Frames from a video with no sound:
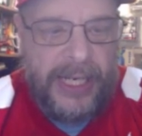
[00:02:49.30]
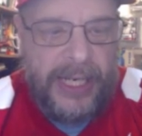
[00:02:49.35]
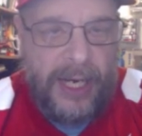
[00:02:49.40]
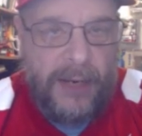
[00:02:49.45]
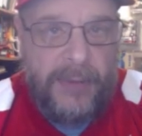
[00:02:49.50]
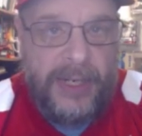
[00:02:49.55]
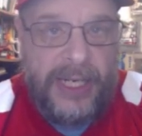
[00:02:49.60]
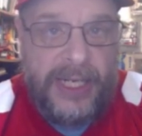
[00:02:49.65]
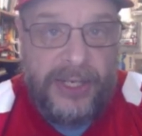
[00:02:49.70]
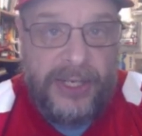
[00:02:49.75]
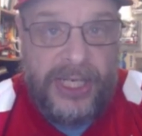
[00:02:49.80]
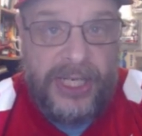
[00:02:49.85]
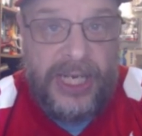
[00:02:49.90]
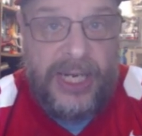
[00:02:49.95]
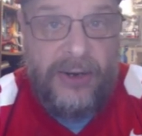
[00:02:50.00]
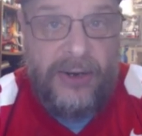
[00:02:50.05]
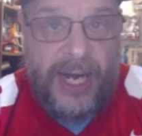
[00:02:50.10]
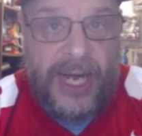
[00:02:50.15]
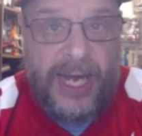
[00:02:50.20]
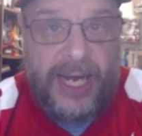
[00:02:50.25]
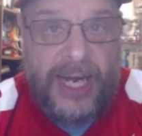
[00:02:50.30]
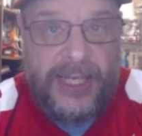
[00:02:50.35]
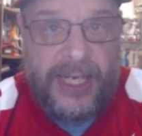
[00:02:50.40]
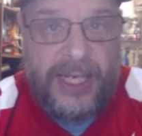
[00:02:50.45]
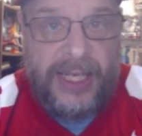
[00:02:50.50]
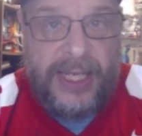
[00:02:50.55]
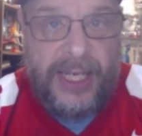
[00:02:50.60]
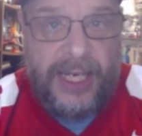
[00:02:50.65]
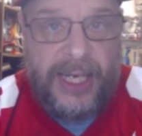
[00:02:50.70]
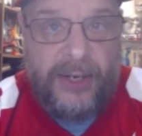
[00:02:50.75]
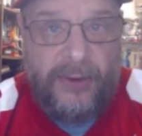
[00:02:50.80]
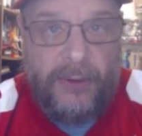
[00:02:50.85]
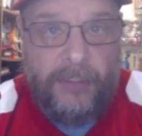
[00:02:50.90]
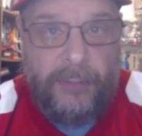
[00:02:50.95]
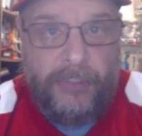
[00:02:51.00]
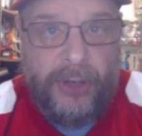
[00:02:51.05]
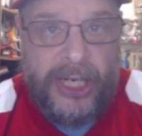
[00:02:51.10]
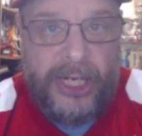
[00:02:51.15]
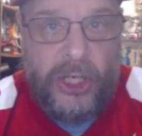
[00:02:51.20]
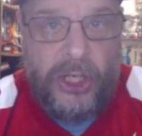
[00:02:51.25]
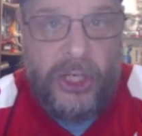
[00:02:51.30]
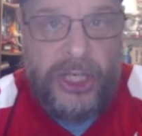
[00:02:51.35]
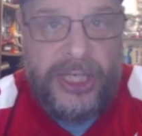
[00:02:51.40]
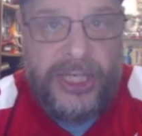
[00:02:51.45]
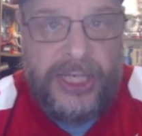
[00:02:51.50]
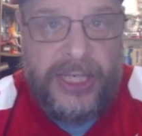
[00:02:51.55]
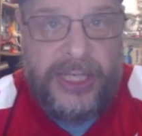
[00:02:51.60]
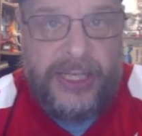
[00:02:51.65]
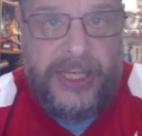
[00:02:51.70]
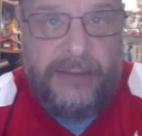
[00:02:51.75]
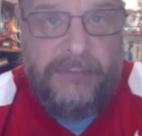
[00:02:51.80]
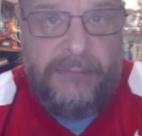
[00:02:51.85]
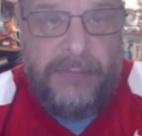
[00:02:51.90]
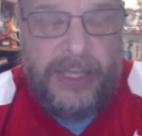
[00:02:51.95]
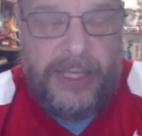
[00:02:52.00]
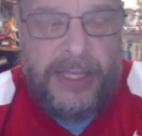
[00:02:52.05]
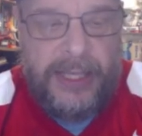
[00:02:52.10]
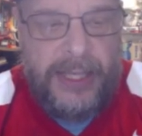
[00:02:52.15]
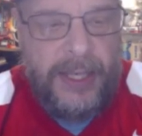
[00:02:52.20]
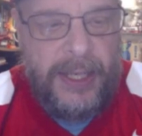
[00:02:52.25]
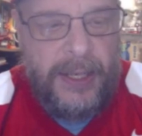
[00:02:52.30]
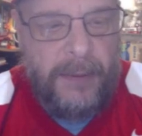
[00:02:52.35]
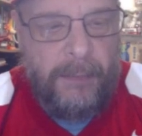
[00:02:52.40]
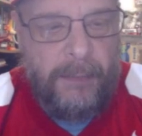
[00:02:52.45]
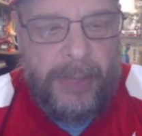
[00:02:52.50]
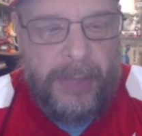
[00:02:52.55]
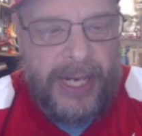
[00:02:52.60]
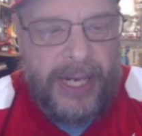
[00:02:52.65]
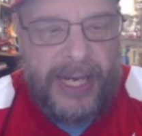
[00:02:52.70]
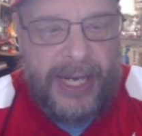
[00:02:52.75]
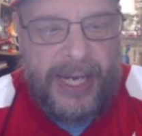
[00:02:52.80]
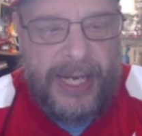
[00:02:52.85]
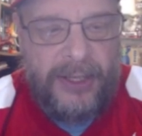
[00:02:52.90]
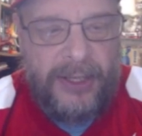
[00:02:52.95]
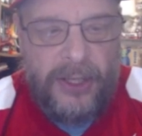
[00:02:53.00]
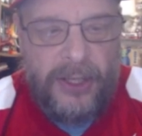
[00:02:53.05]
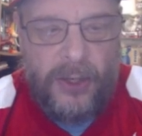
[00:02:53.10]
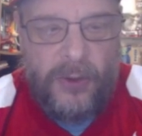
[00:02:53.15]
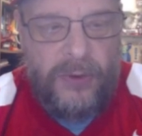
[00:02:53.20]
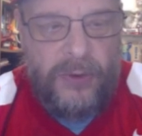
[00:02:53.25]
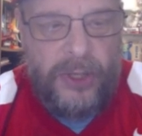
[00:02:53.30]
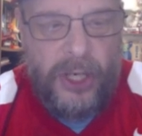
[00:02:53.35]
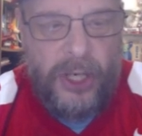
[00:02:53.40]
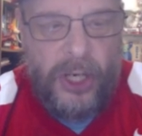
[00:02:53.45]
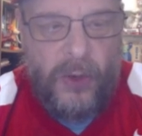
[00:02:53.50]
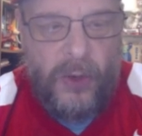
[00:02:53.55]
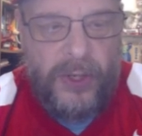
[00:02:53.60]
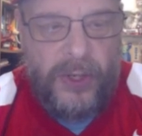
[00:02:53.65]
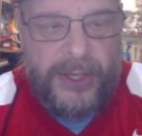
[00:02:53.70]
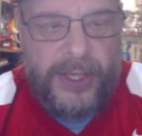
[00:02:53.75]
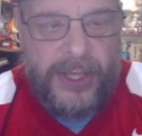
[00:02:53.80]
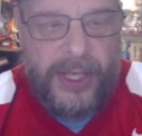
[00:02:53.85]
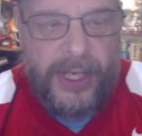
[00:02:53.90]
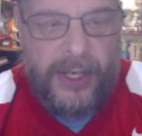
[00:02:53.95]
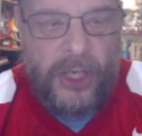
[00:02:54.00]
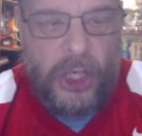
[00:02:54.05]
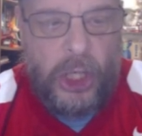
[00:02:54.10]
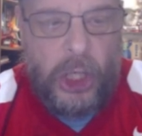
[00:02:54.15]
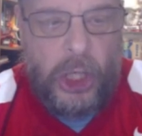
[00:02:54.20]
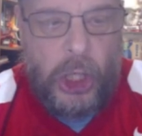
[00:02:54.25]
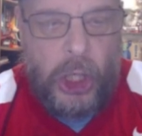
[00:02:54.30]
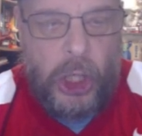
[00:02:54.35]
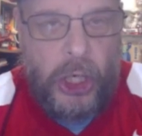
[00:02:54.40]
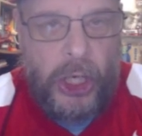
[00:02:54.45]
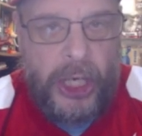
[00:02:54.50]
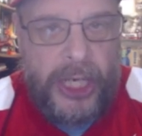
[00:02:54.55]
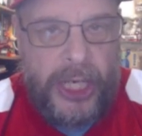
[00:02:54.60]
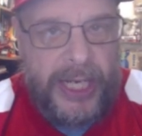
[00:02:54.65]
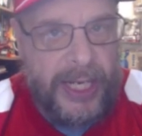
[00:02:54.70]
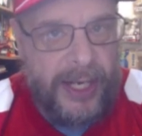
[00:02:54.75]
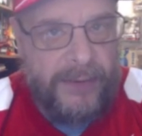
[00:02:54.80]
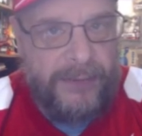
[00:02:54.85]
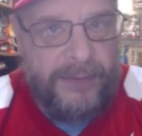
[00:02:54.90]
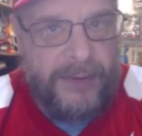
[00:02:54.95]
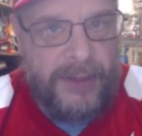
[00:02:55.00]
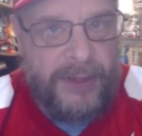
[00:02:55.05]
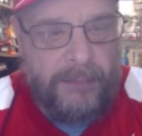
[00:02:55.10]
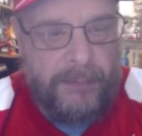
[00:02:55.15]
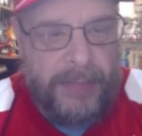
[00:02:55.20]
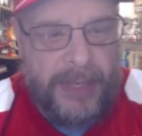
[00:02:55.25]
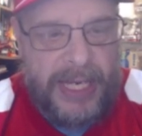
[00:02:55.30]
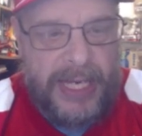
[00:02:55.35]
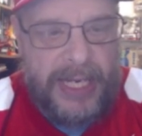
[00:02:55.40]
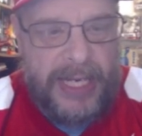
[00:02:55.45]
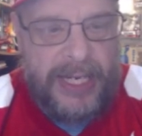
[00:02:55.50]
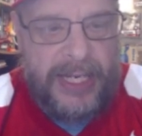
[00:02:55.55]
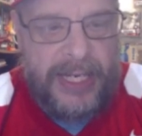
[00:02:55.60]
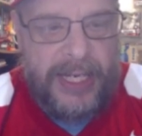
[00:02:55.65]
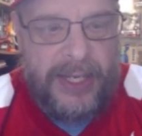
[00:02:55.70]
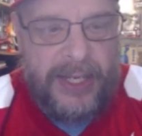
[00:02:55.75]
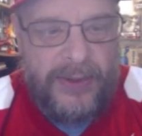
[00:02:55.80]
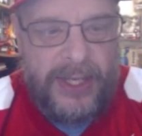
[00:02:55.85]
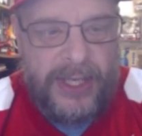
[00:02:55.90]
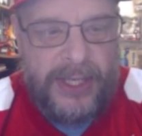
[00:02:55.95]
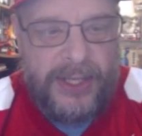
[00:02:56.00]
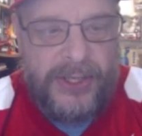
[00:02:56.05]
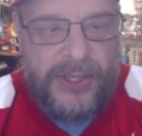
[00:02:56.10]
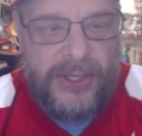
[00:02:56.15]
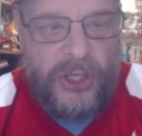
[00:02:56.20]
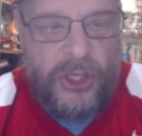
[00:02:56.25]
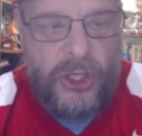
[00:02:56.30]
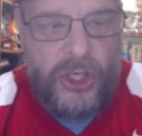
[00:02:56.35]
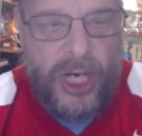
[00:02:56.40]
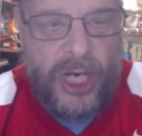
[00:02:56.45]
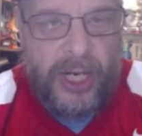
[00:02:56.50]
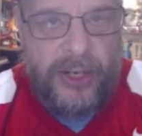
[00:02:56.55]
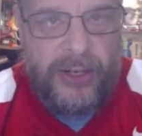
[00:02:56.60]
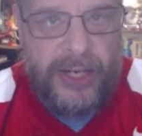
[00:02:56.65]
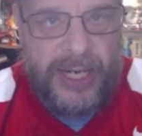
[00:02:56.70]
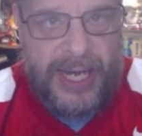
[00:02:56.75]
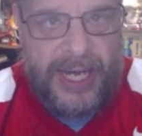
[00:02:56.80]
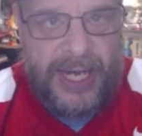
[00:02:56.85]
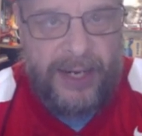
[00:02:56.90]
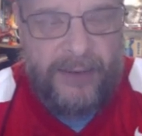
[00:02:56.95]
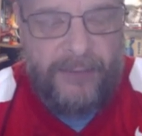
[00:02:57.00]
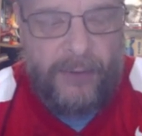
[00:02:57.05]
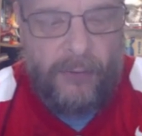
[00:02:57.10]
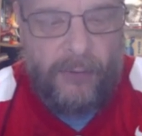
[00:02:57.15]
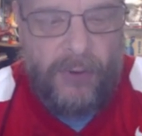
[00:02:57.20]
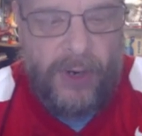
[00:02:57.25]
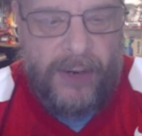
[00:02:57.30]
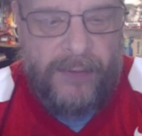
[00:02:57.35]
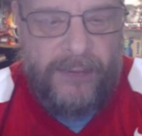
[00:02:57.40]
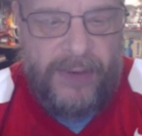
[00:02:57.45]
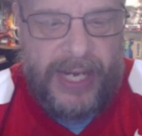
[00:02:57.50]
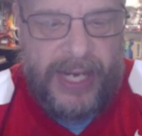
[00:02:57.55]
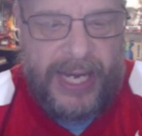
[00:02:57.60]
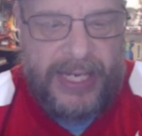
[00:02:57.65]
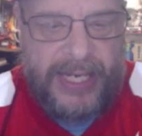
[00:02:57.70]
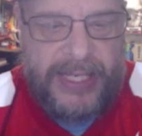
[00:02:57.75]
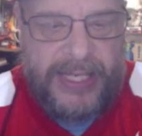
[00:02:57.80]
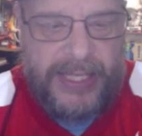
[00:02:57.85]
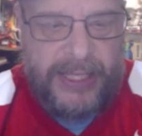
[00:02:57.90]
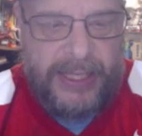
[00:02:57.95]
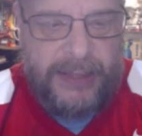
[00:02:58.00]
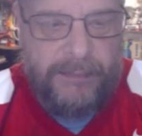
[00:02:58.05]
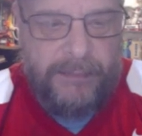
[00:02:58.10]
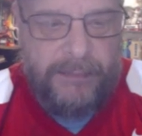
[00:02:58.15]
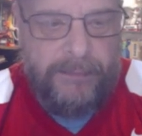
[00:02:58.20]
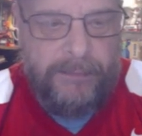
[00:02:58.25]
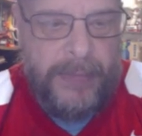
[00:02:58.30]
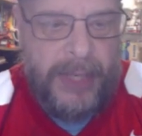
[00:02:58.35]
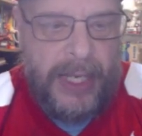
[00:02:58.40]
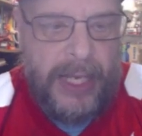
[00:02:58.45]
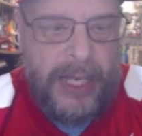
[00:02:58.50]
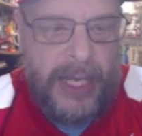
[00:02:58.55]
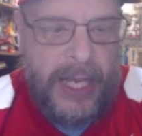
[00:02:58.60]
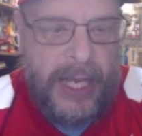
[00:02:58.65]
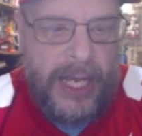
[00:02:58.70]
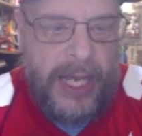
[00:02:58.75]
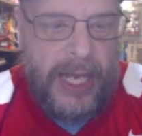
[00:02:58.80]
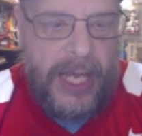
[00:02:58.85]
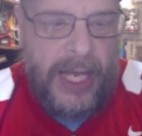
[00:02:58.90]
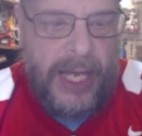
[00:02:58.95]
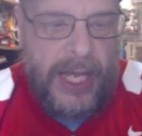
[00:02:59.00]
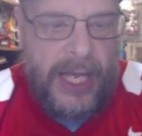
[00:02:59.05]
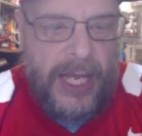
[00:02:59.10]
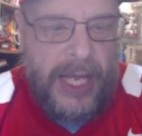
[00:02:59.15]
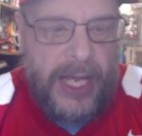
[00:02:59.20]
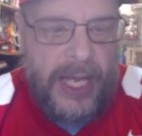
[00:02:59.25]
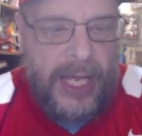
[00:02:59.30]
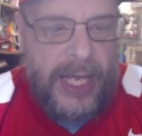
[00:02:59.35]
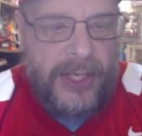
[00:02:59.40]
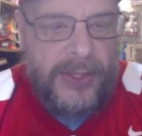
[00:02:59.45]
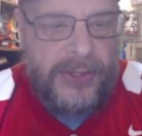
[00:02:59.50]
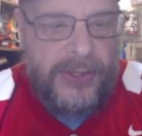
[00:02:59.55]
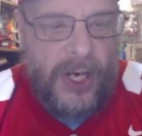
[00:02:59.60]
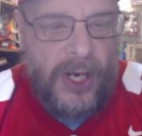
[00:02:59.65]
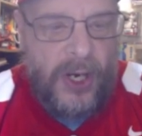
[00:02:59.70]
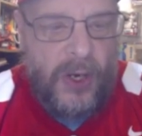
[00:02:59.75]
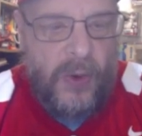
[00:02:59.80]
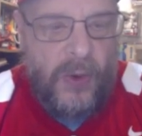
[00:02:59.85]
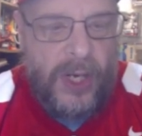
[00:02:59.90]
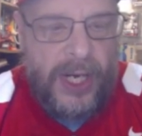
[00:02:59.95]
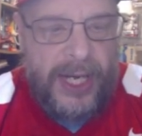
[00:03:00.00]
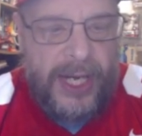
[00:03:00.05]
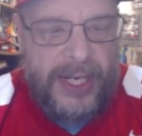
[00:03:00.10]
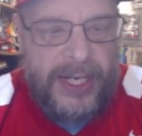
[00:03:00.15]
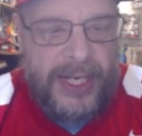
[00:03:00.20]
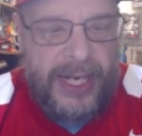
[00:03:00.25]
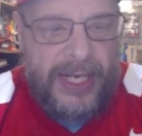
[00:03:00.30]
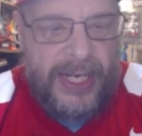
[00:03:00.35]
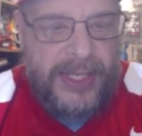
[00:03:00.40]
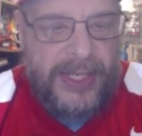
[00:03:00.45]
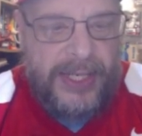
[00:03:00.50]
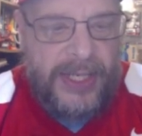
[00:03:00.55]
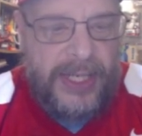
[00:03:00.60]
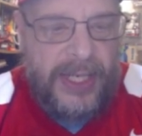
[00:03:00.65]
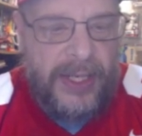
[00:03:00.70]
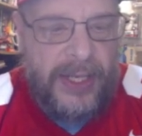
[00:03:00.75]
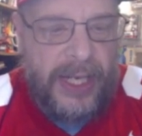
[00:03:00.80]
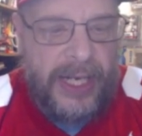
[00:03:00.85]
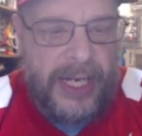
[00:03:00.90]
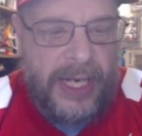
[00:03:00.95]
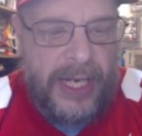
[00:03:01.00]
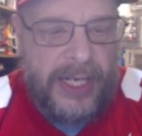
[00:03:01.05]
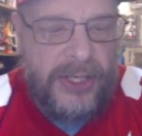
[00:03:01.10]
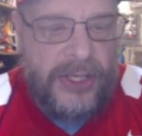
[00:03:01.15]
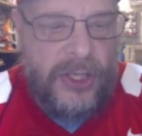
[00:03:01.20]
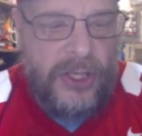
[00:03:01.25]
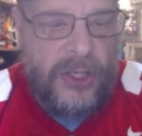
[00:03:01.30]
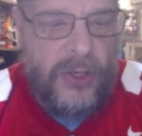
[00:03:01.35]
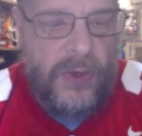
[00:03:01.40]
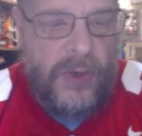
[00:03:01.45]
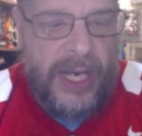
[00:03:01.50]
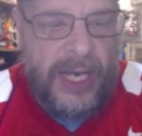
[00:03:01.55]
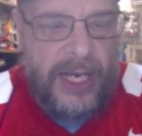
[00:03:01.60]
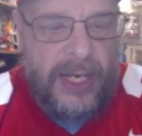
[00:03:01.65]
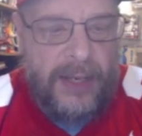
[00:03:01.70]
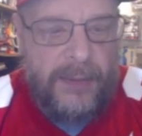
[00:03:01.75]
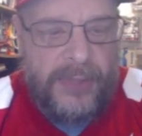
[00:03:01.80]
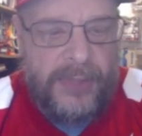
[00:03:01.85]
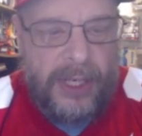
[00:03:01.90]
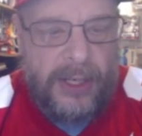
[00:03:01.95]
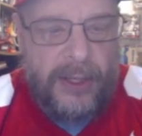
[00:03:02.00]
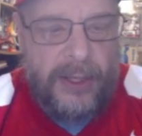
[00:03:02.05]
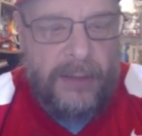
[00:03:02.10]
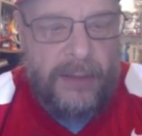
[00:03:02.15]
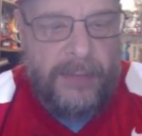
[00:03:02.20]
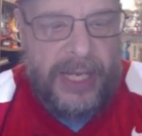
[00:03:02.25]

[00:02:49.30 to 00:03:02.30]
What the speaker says: I mean, the Sea Dragons, I think, are a pretty good team, but I don't know that they're good enough to beat this juggernaut of a Roughneck team. So the next two games are going to